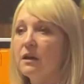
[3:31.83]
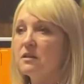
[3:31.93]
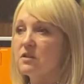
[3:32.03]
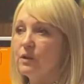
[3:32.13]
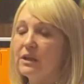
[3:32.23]

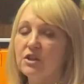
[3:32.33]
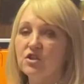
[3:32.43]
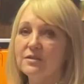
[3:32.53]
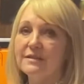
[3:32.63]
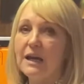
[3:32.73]
so you can
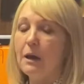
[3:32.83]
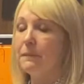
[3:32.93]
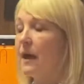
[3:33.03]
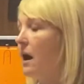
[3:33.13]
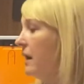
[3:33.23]
just tap
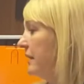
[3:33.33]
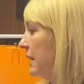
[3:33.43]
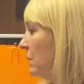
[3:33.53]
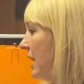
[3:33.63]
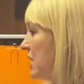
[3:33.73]
that and it
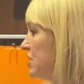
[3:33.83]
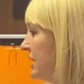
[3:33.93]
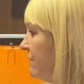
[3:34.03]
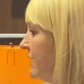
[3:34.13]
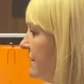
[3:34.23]
will
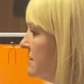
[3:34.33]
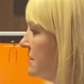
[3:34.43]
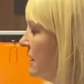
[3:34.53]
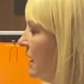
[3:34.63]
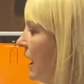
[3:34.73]
actually rinse
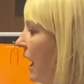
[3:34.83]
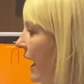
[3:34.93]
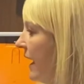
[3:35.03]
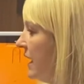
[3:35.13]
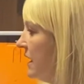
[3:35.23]

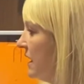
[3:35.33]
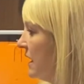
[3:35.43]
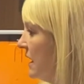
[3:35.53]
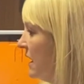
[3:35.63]
a